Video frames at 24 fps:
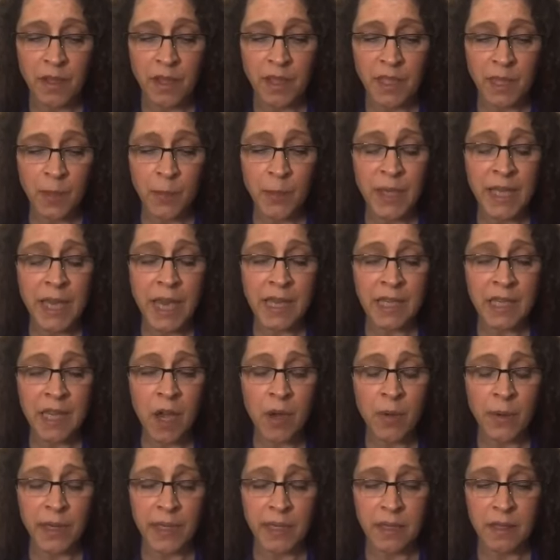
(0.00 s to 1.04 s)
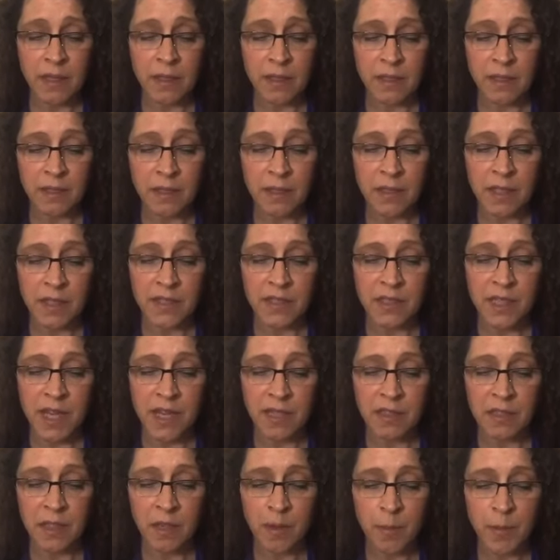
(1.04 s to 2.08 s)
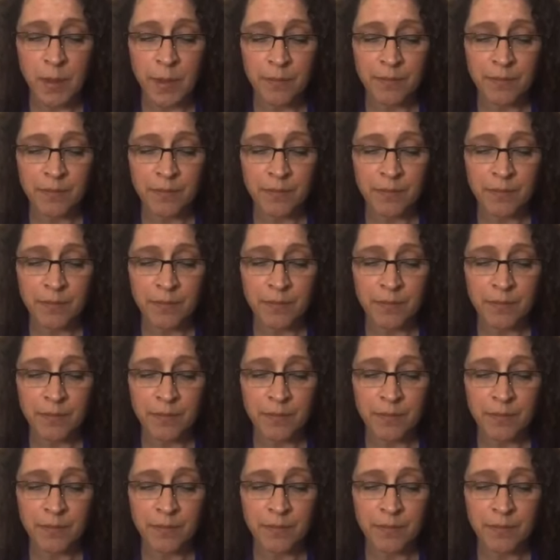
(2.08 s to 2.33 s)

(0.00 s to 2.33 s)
Can we get going? I stand up.